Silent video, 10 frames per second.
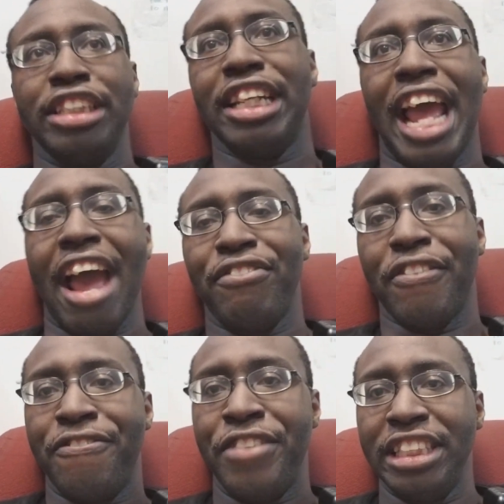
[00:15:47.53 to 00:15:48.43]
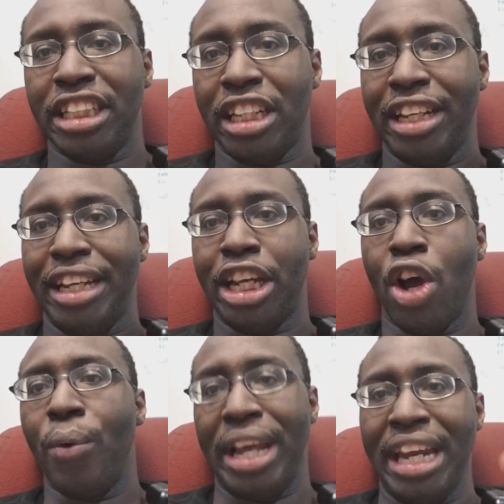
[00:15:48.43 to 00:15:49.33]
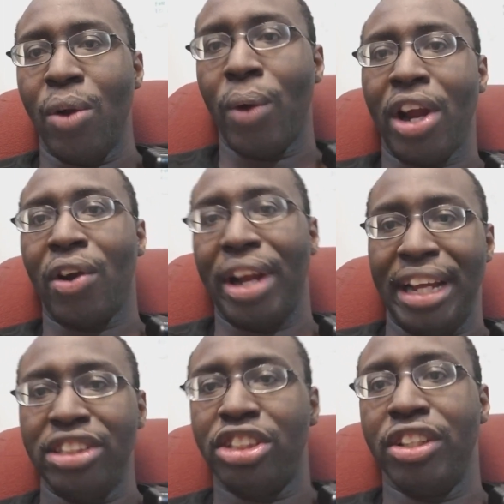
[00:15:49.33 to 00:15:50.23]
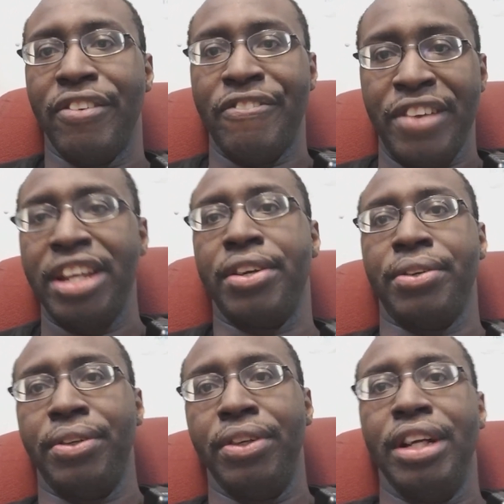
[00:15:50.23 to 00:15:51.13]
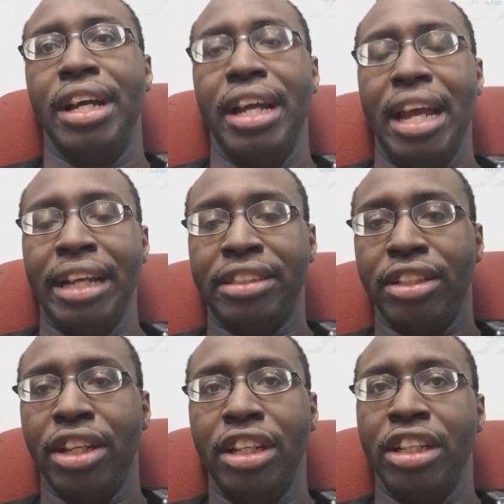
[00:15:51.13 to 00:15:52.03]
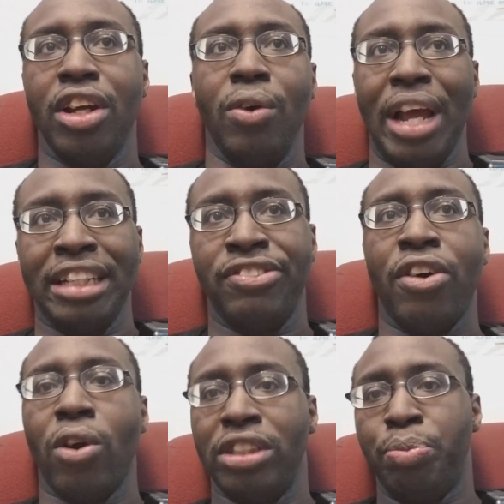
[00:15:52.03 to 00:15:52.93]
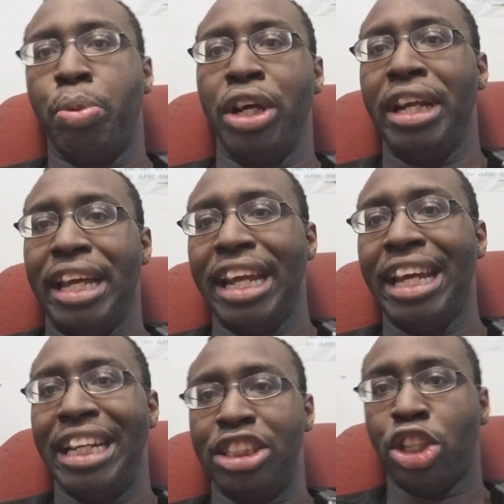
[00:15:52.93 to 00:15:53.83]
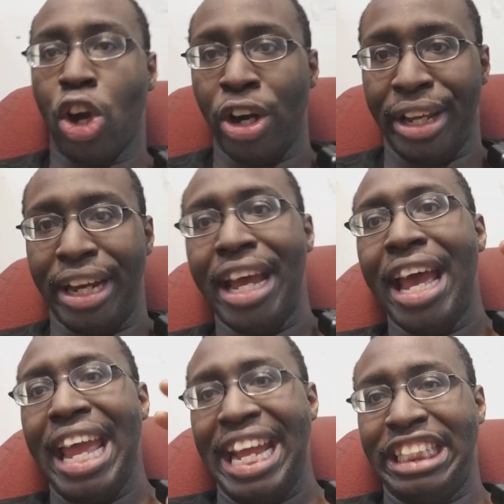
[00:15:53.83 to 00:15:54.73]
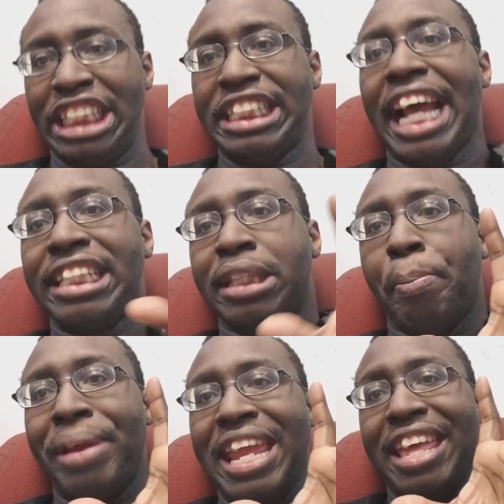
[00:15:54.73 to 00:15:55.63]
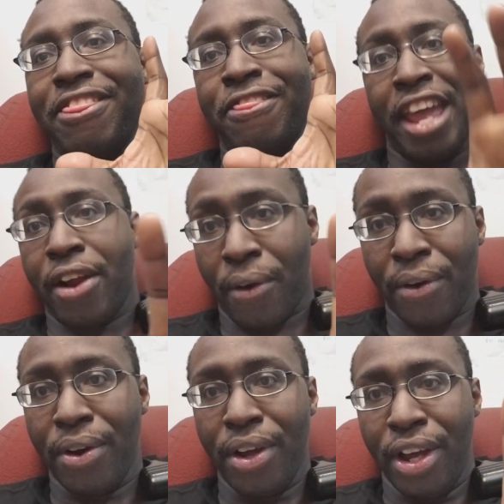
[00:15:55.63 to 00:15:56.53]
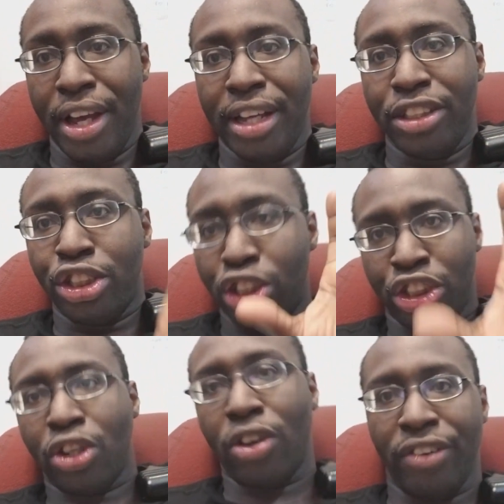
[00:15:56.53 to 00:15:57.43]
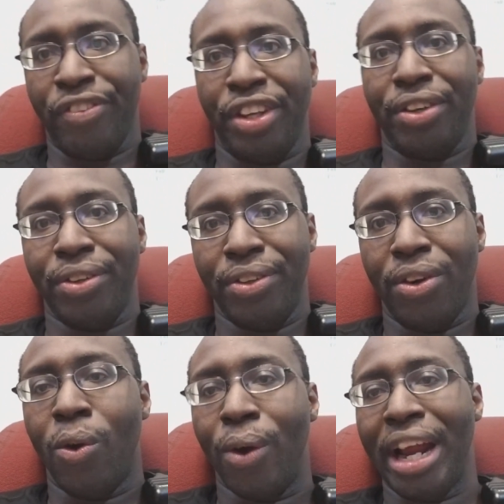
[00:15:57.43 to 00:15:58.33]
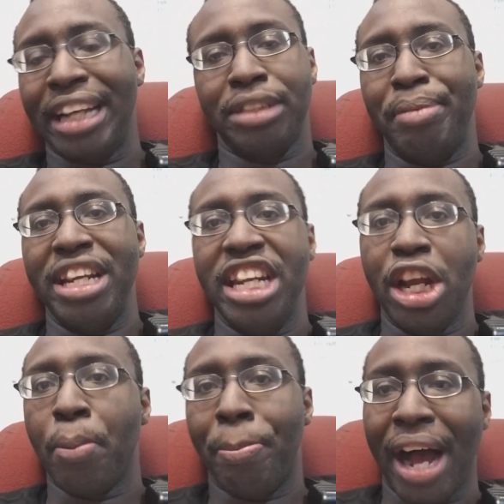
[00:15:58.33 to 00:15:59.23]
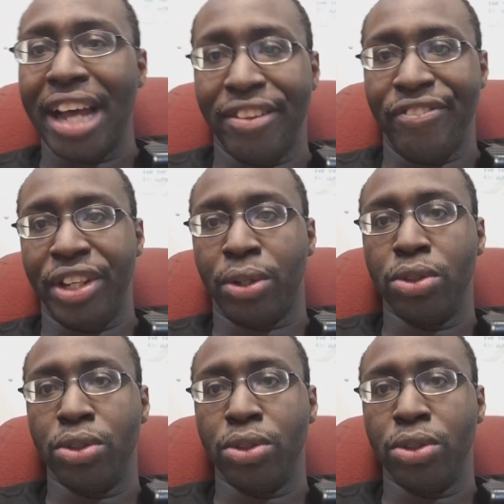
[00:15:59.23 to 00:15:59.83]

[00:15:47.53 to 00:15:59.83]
have to physically go anywhere into the vehicle. You know, as far as putting it in and turning it, it just has to be there to start the vehicle, or it has to be nearby the vehicle